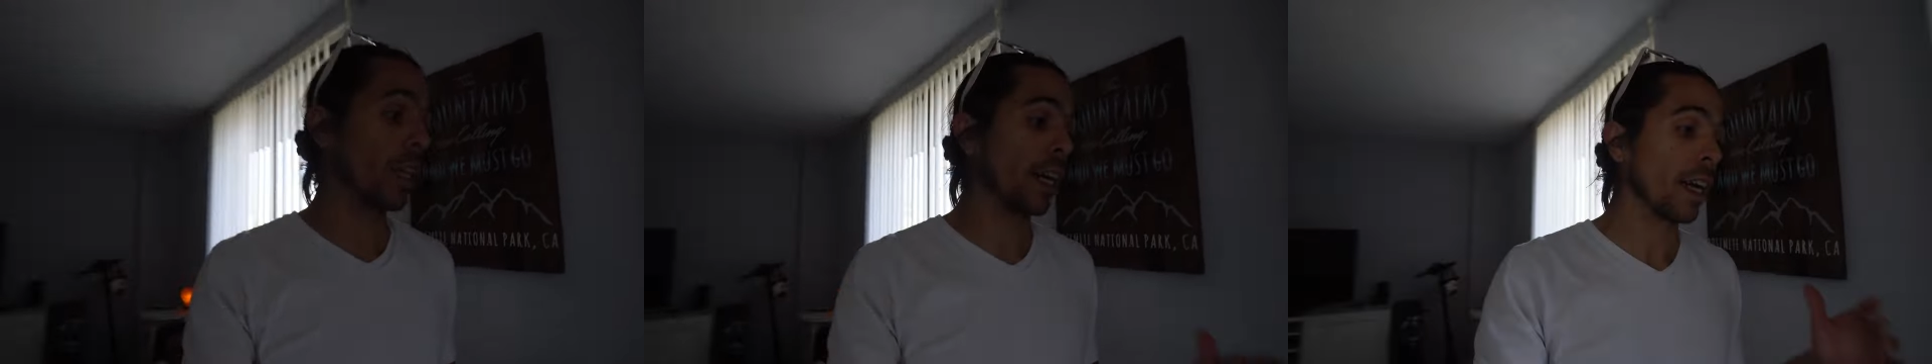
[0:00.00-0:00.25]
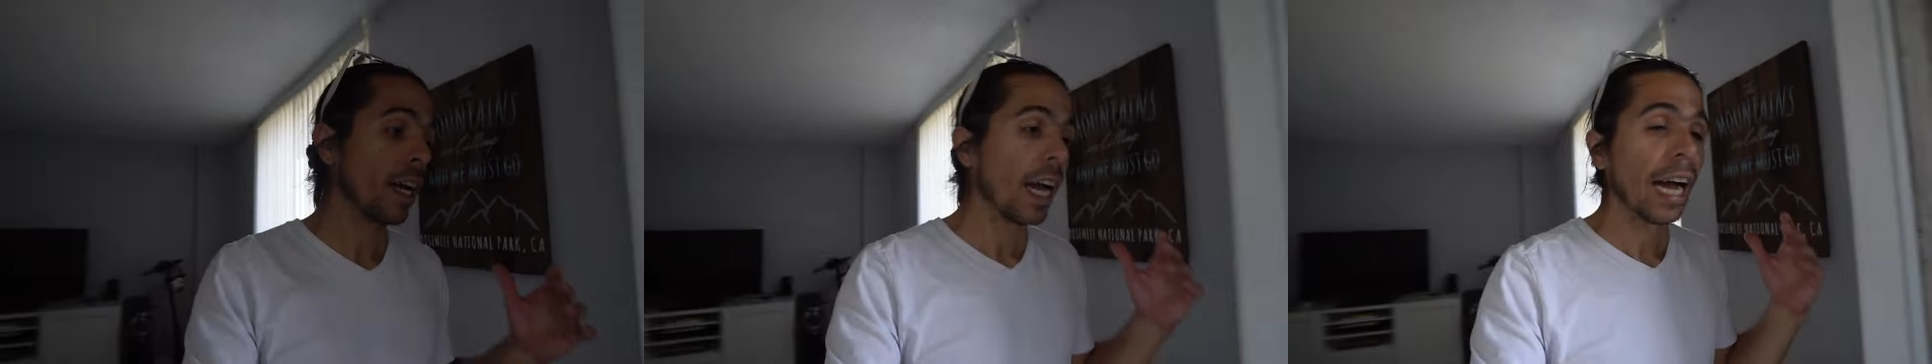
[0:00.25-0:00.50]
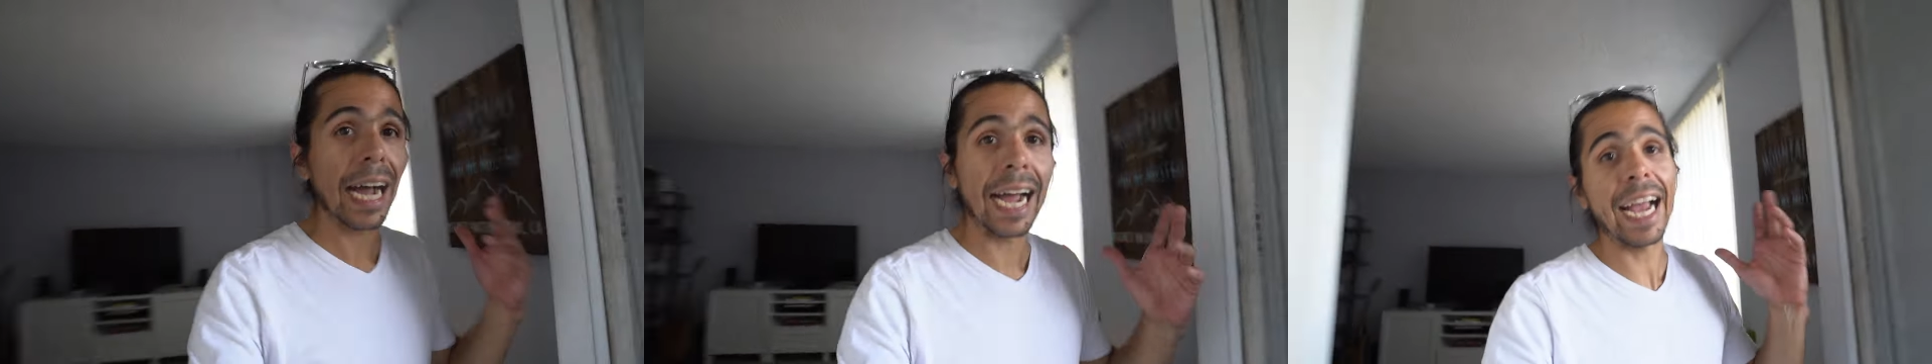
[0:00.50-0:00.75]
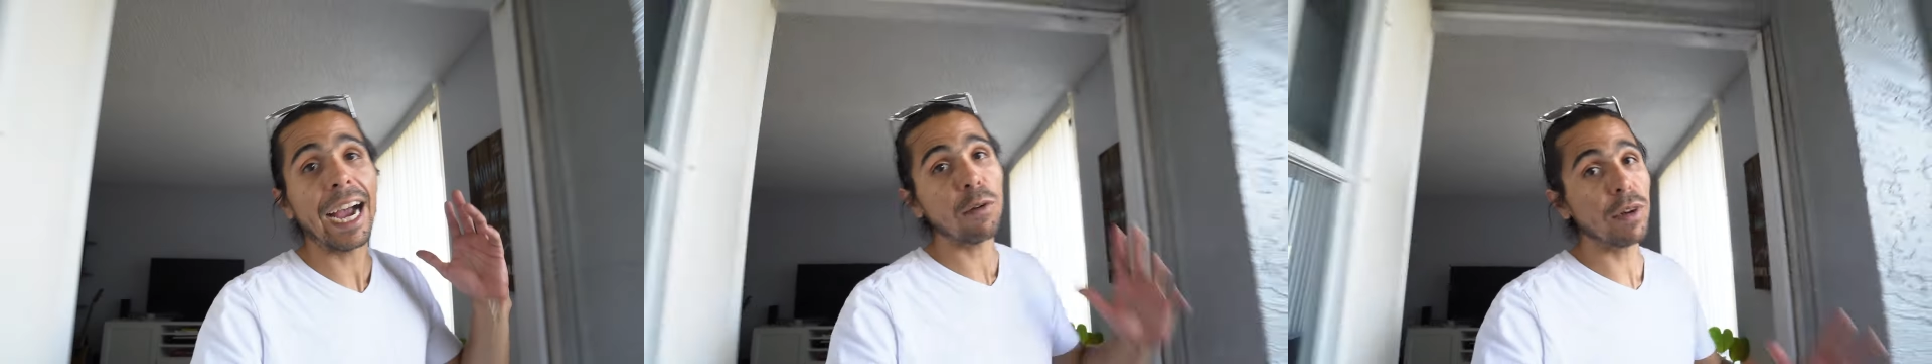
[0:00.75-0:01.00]
Like I
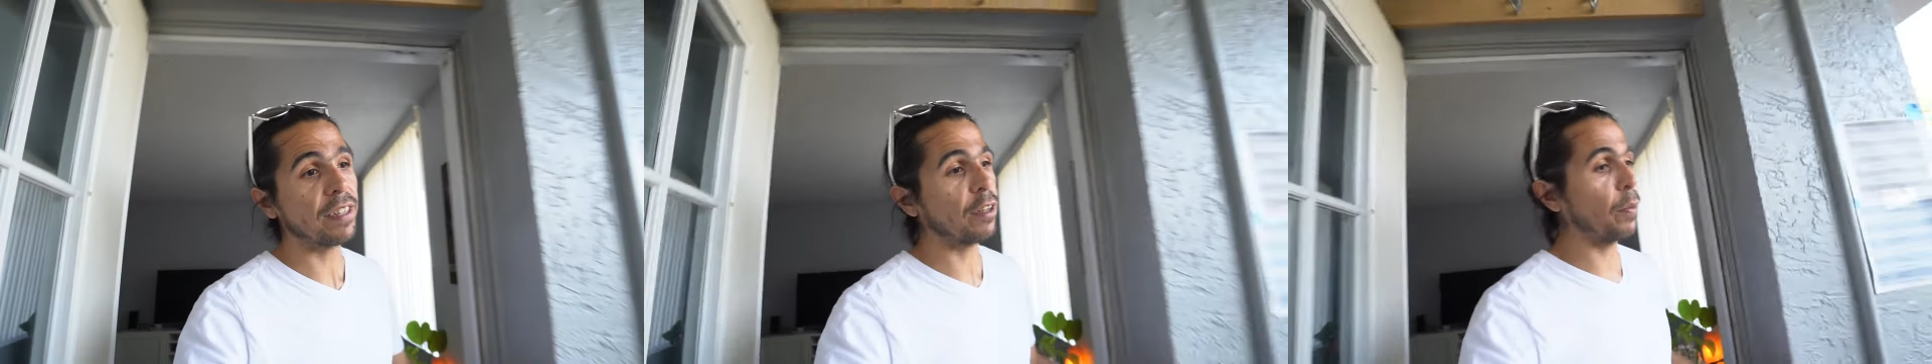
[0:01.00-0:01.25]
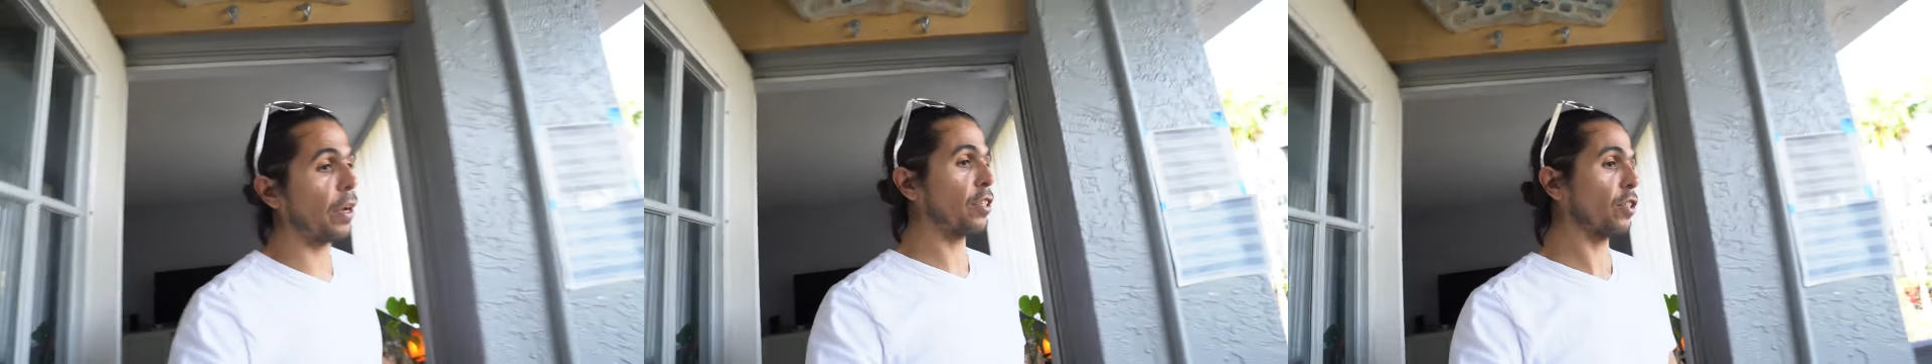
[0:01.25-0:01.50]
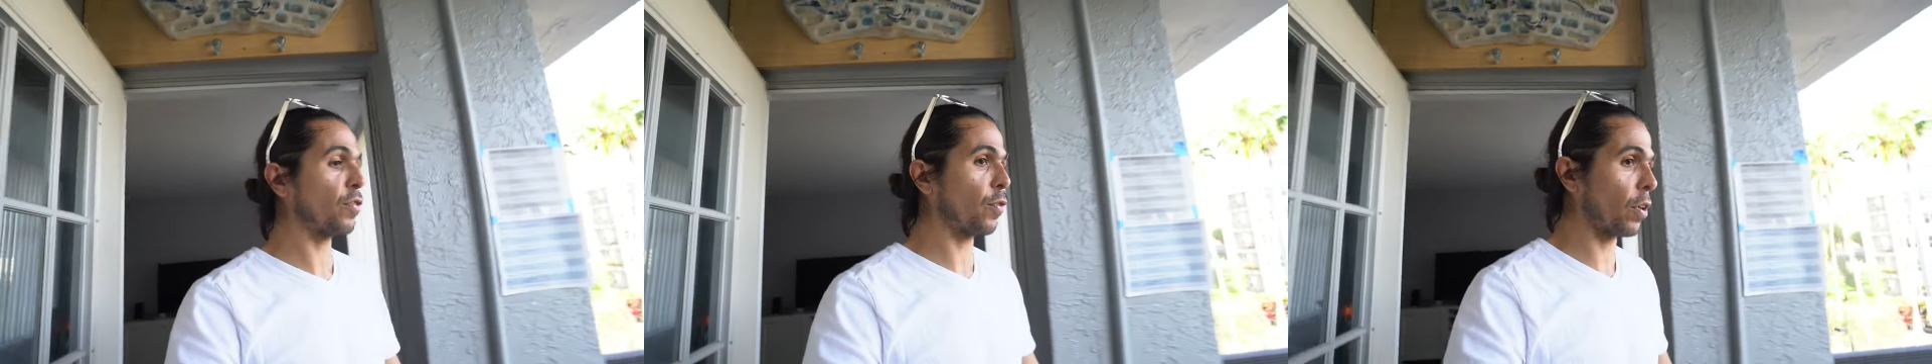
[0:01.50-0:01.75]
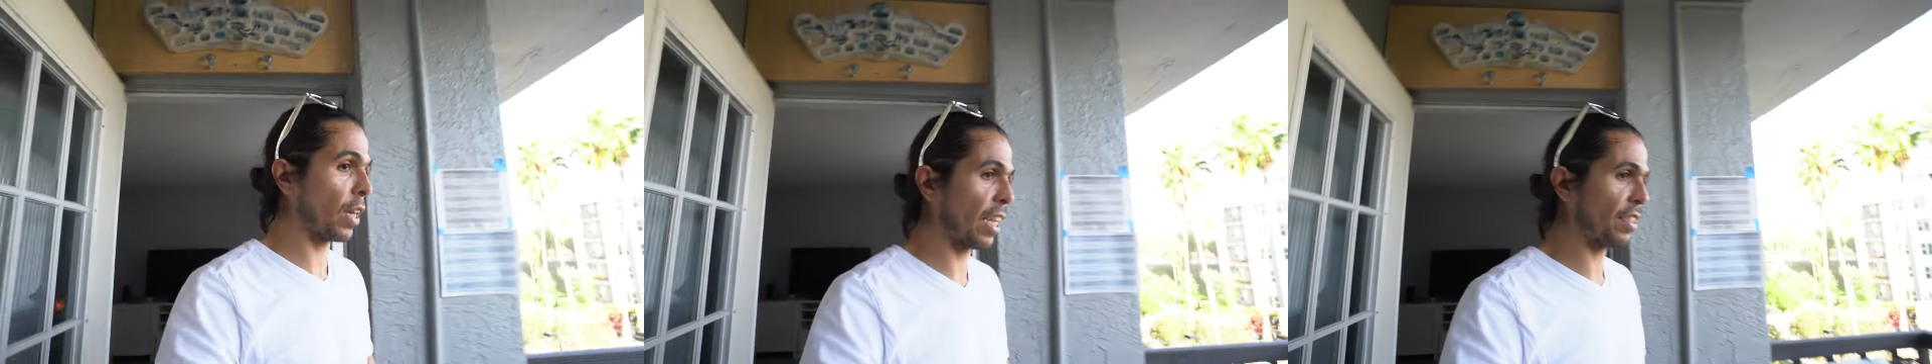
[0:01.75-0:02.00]
have reservations
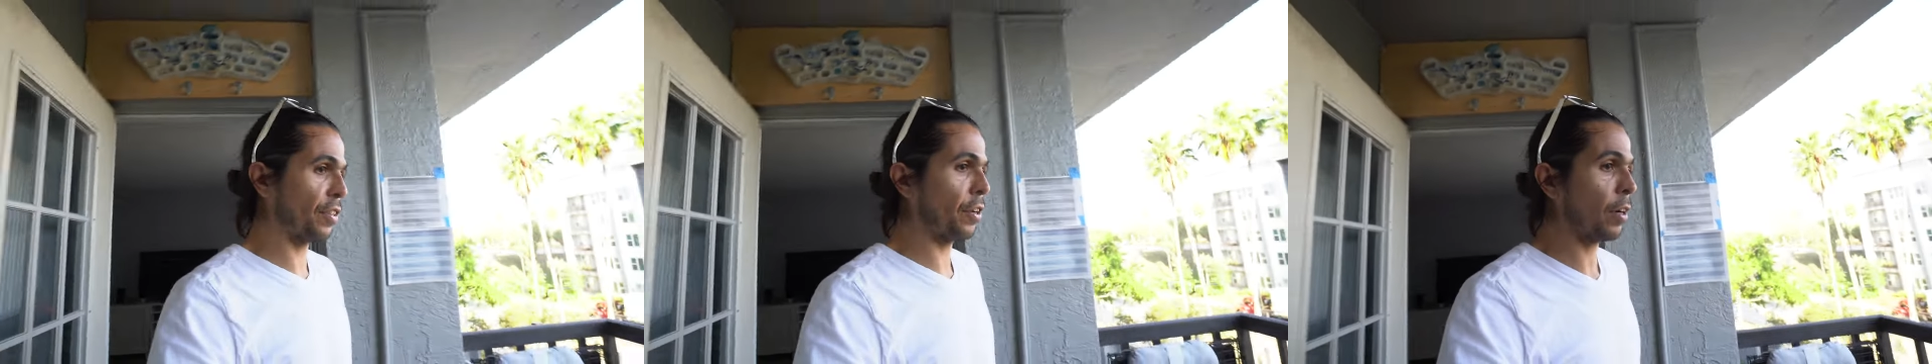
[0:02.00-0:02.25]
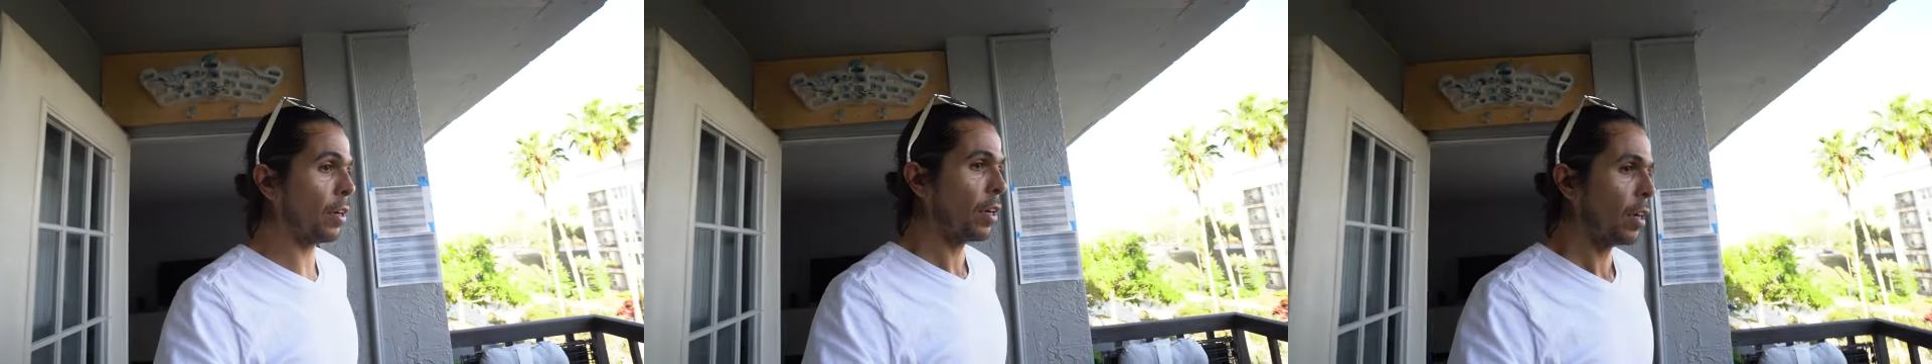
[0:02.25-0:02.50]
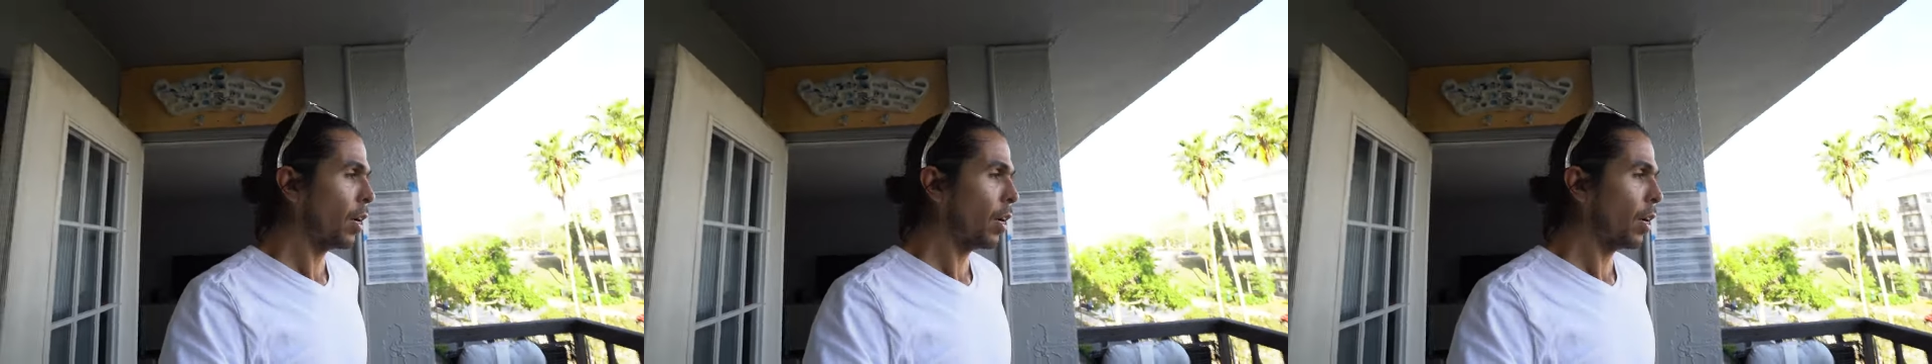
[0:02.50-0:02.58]
for last year,